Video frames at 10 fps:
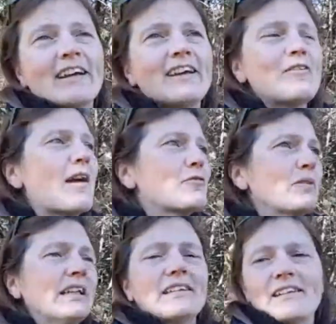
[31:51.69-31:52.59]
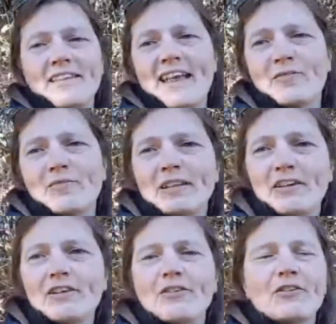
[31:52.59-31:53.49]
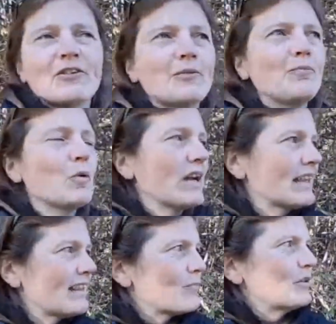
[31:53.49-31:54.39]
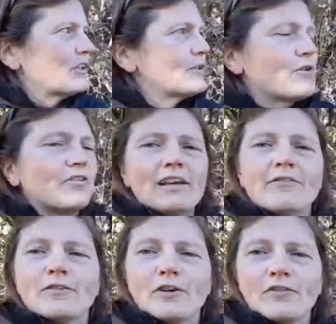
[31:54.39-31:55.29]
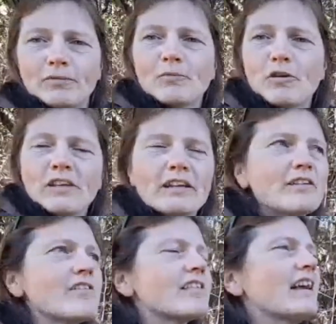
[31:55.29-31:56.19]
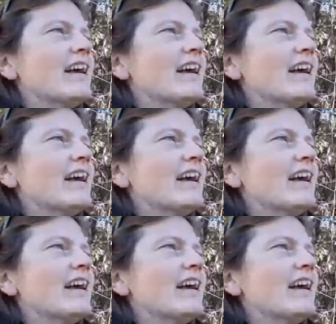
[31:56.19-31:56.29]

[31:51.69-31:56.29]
I haven't really done an assessment here. I used to work at this particular site for a number of years,